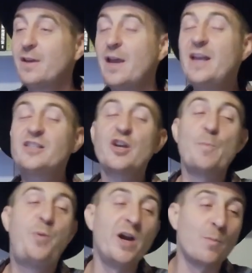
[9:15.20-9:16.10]
He's going
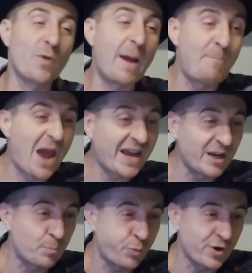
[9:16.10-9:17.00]
to put him right back
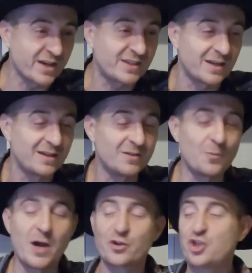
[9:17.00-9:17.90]
in prison.
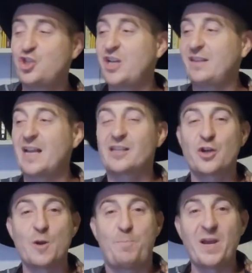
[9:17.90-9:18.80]
Well, shit, that's
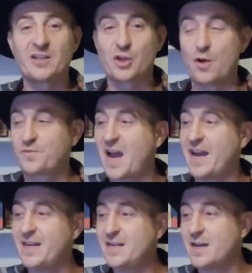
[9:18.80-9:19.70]
going to piss off
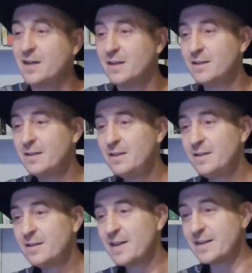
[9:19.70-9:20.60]
Gaia.
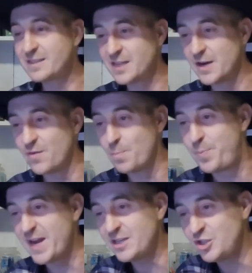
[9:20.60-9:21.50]
That son of a
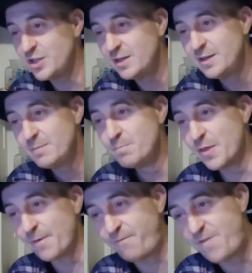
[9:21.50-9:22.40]
bitch.
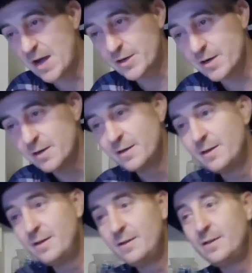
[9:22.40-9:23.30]
Motherfucker.
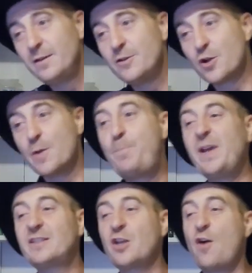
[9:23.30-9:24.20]
You're going to
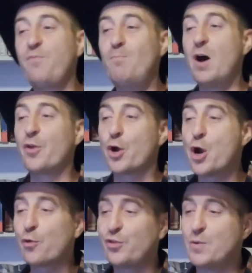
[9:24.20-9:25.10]
piss off Mother
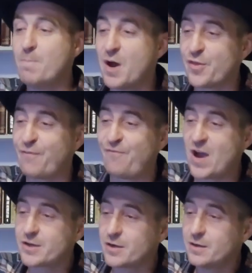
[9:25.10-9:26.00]
Earth, you
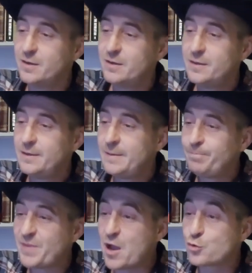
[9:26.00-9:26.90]
motherfucker.
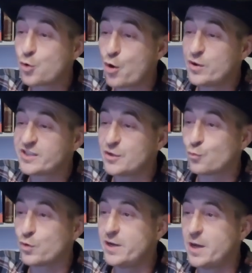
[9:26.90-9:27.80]
Now, Cronus and
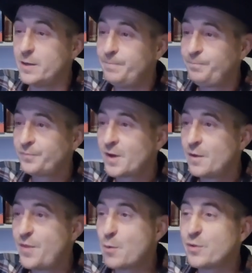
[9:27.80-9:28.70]
Rhea,
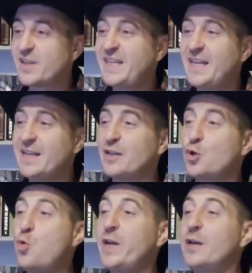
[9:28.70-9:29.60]
they were the king and
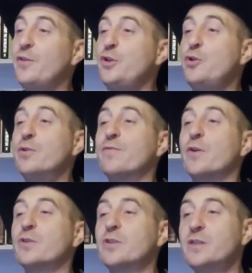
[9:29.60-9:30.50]
queen of the
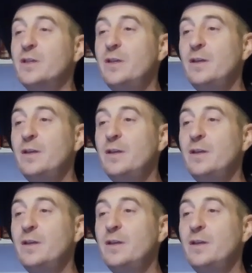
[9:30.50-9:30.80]
universe.